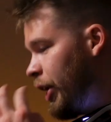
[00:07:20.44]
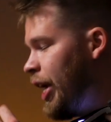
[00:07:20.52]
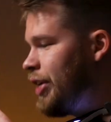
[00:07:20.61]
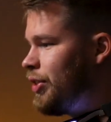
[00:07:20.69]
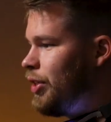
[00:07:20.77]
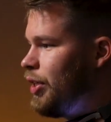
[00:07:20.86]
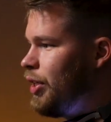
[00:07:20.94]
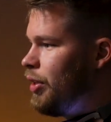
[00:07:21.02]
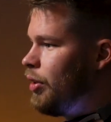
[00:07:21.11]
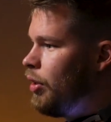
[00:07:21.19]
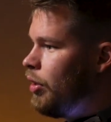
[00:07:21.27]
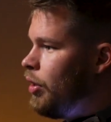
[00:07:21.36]
S&D
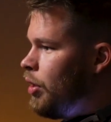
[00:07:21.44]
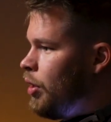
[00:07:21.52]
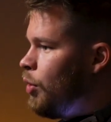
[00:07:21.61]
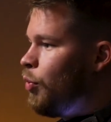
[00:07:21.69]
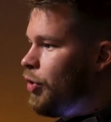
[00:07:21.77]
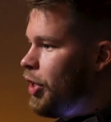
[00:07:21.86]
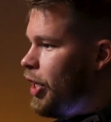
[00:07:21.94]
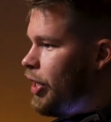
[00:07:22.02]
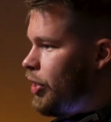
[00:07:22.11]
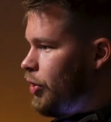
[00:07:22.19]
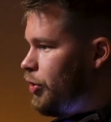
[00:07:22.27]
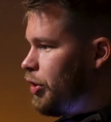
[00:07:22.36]
with an
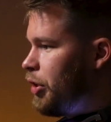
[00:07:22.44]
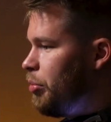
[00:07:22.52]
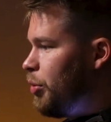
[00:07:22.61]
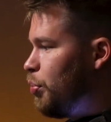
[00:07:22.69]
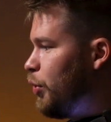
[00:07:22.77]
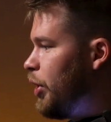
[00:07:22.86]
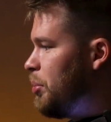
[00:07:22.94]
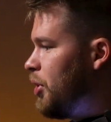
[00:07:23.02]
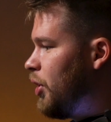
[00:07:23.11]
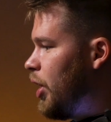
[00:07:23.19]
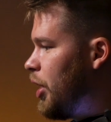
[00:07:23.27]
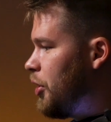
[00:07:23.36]
AR, you're gonna be pre-aiming
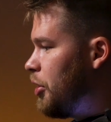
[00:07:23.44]
a lot,